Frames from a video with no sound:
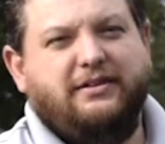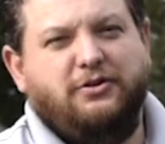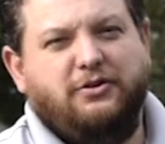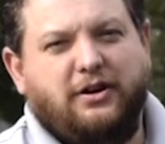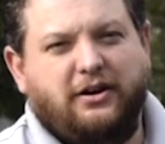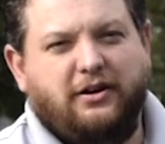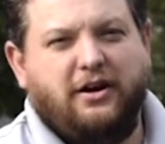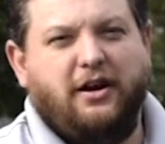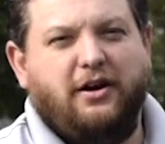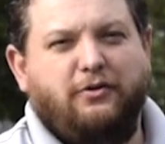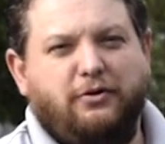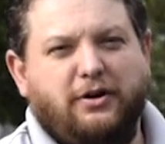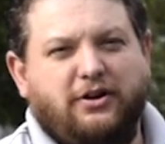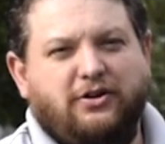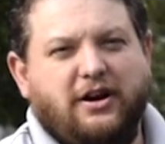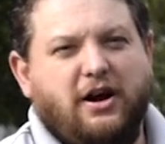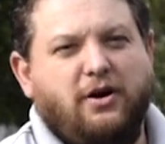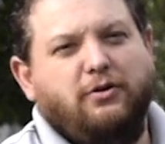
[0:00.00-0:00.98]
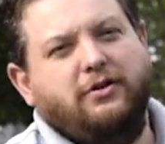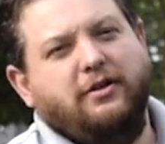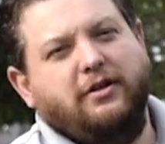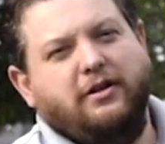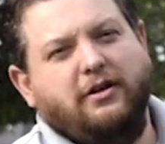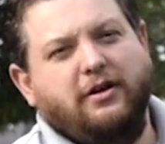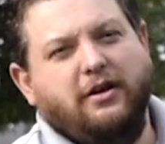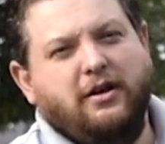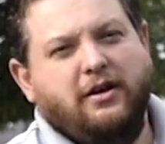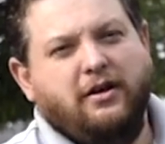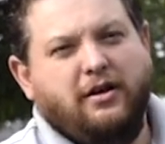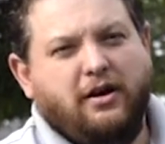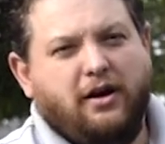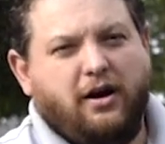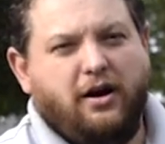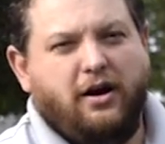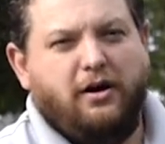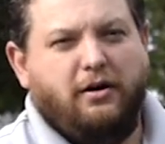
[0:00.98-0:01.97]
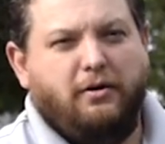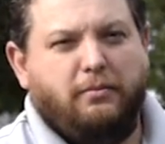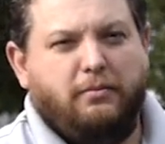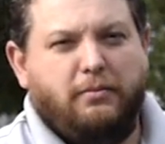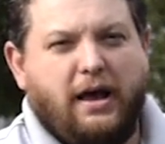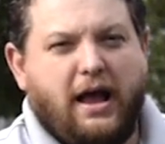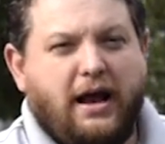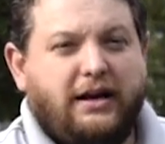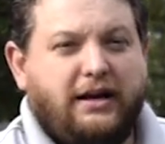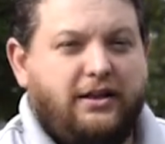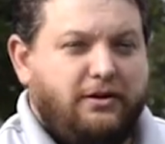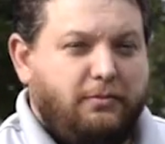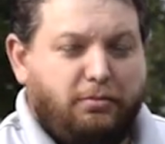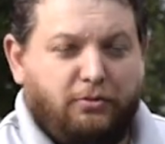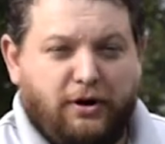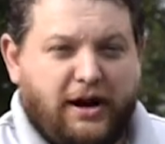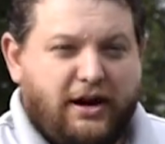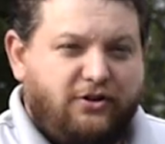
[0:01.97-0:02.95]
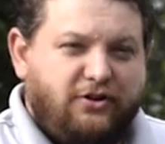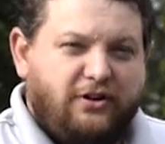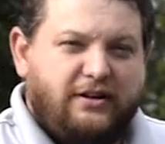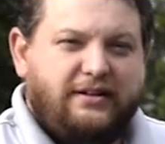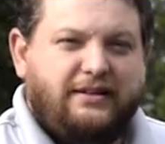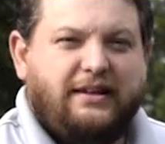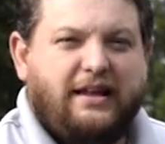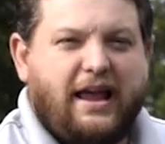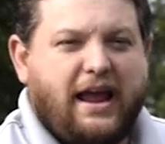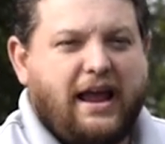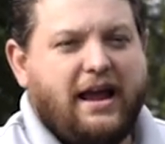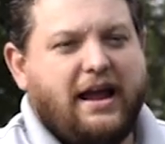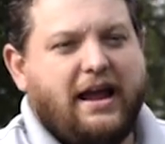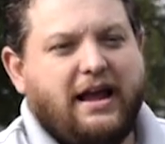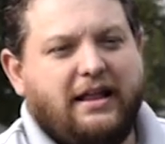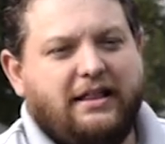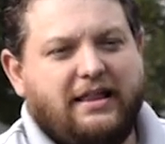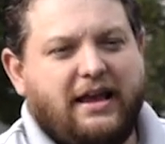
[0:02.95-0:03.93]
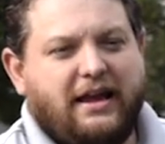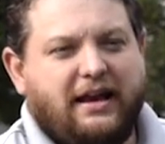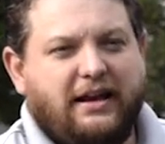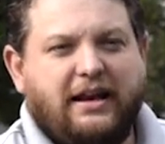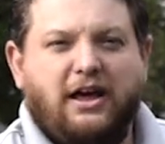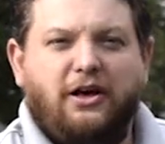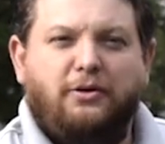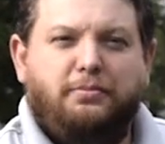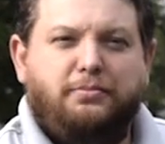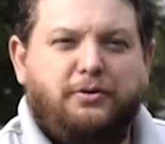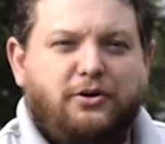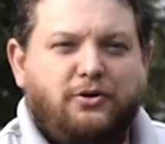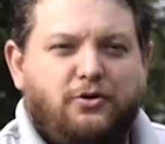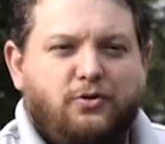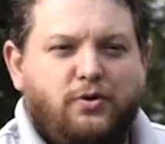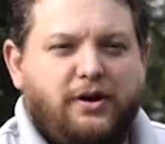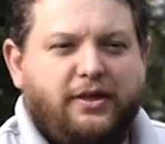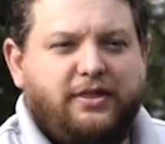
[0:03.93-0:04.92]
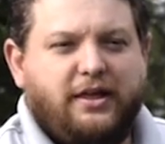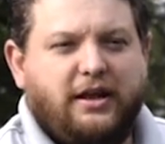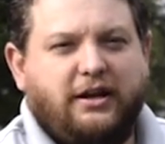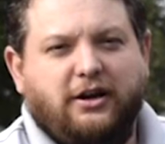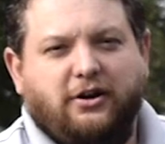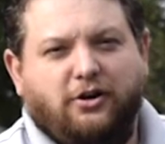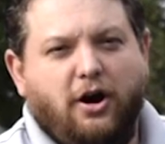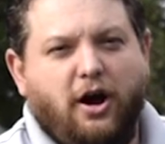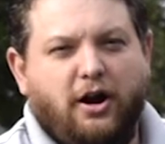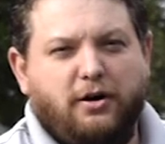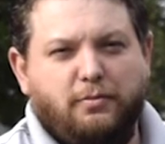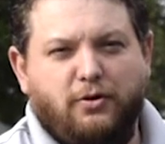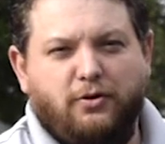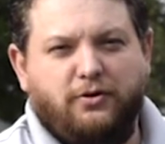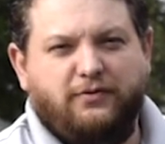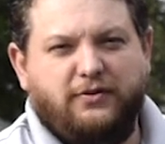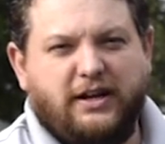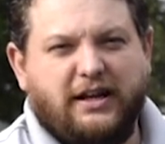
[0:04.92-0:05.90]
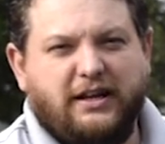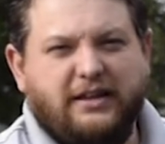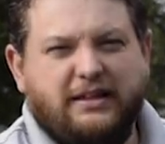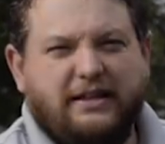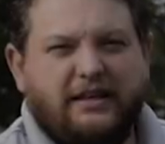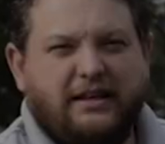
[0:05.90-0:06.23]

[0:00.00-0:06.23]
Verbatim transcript: you can uh, reach out to um, any of the branches and they can help you with any of your automotive needs.